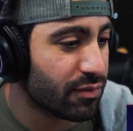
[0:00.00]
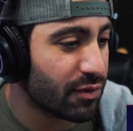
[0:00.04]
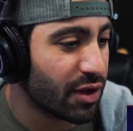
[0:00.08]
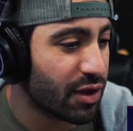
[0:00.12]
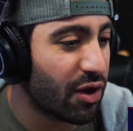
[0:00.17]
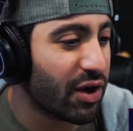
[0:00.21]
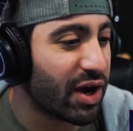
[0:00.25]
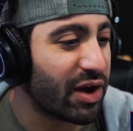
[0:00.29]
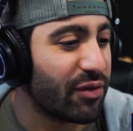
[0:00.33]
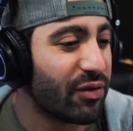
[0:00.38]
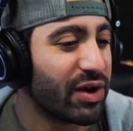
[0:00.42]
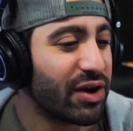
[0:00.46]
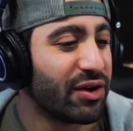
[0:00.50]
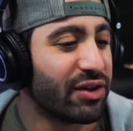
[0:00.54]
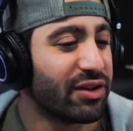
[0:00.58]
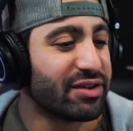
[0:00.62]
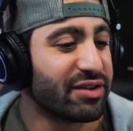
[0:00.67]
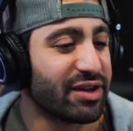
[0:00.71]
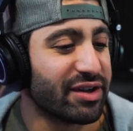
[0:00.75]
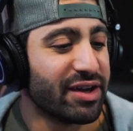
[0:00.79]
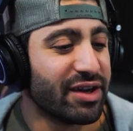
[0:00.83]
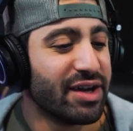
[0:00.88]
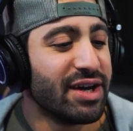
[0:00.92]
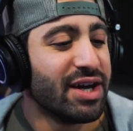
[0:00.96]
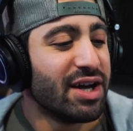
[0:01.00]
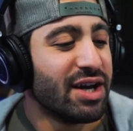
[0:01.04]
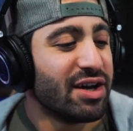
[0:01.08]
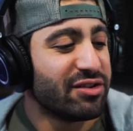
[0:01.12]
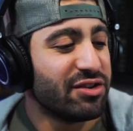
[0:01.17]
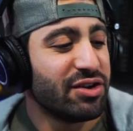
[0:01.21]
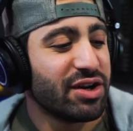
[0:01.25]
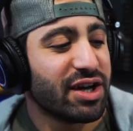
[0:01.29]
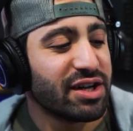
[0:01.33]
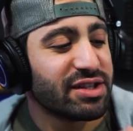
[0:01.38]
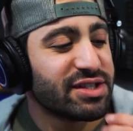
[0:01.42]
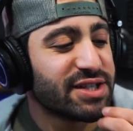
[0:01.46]
Okay, wait, hold on a sec.
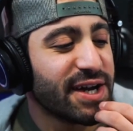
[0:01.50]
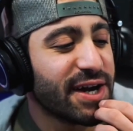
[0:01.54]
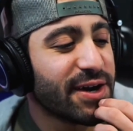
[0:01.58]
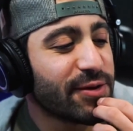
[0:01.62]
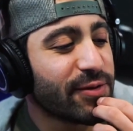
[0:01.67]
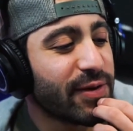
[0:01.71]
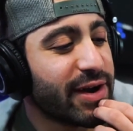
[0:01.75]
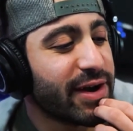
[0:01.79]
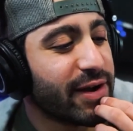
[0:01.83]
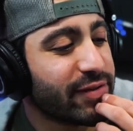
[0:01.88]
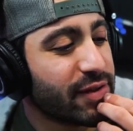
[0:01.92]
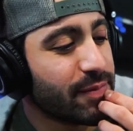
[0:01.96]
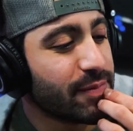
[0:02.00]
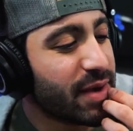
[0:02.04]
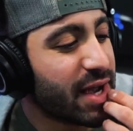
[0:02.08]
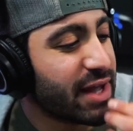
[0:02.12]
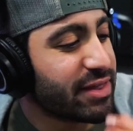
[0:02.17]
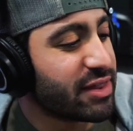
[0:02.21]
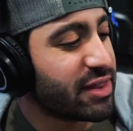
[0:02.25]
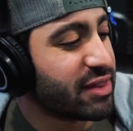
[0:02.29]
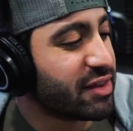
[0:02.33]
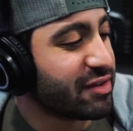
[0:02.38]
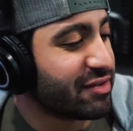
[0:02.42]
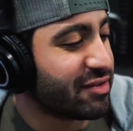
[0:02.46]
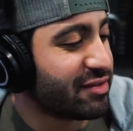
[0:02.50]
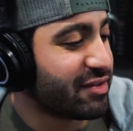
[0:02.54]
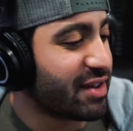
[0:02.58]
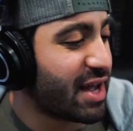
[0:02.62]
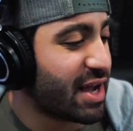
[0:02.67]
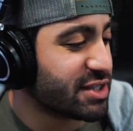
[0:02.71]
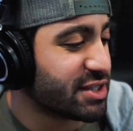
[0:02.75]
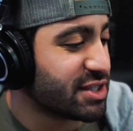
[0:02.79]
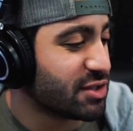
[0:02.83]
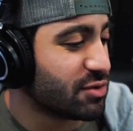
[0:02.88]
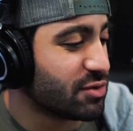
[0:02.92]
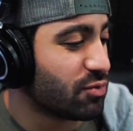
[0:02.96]
So you could tell right off the bat that this is
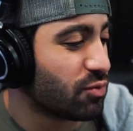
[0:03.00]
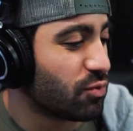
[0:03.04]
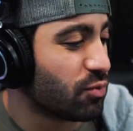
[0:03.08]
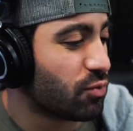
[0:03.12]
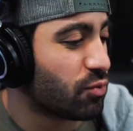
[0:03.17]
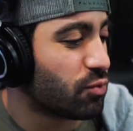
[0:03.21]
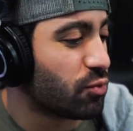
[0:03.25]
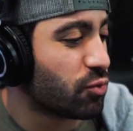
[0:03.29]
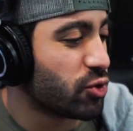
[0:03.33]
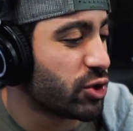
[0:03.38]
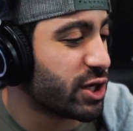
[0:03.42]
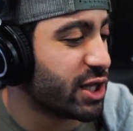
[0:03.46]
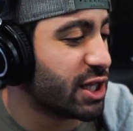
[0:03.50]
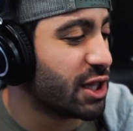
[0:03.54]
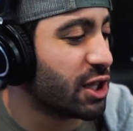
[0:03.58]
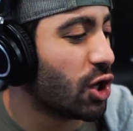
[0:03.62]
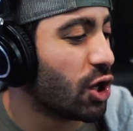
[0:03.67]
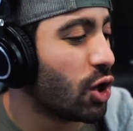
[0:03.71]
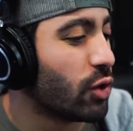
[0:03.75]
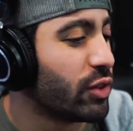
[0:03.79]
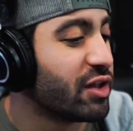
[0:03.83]
actually pretty low.